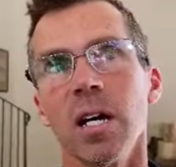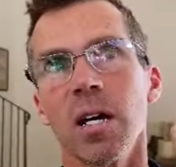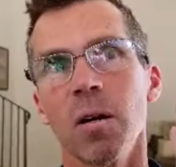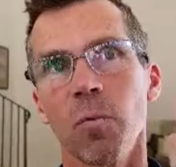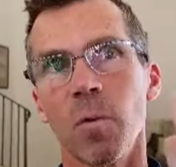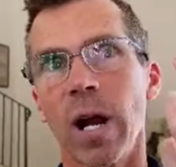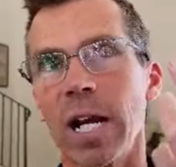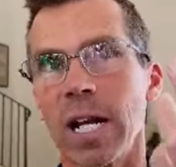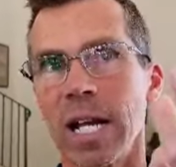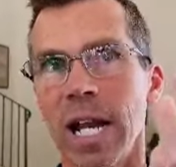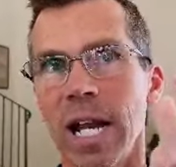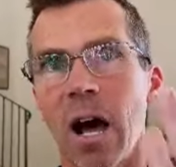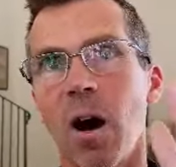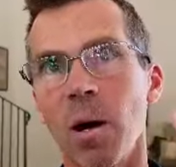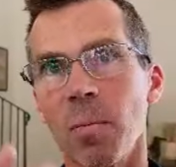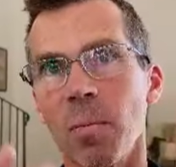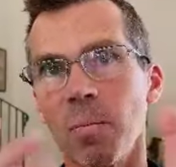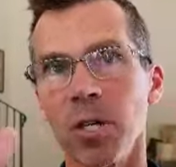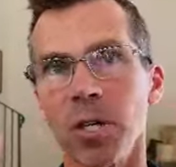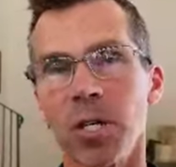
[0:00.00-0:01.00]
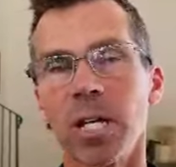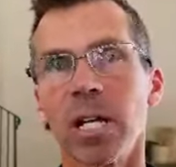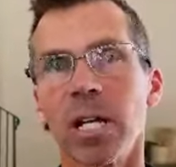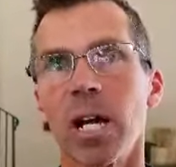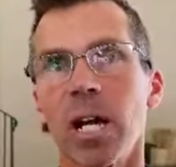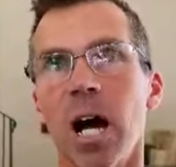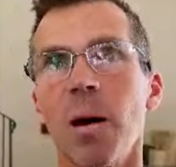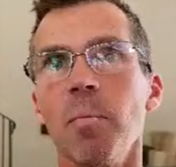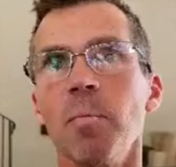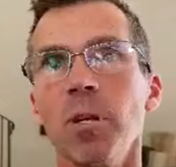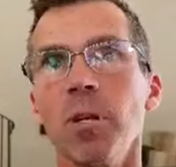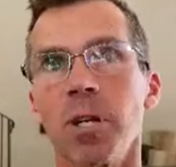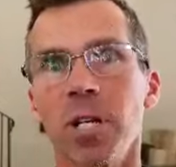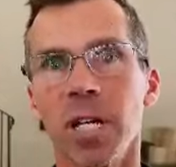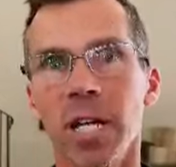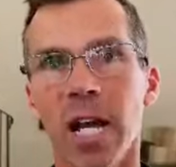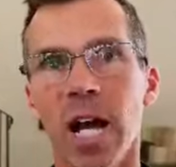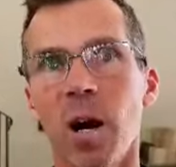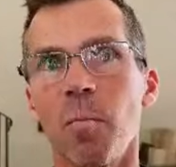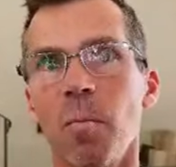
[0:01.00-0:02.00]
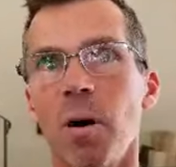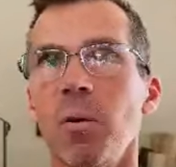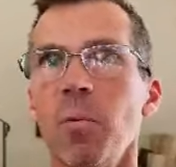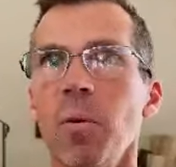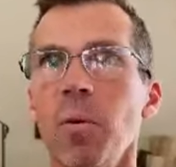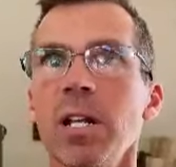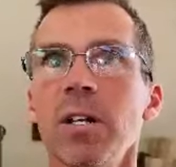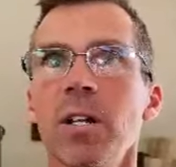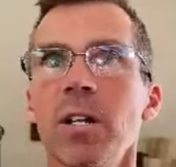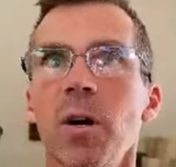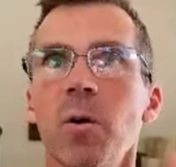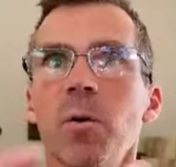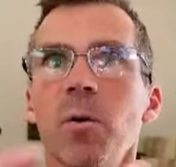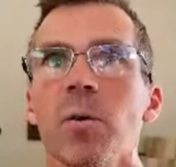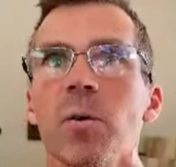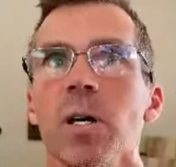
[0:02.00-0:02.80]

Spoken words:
right now I'm looking out my window.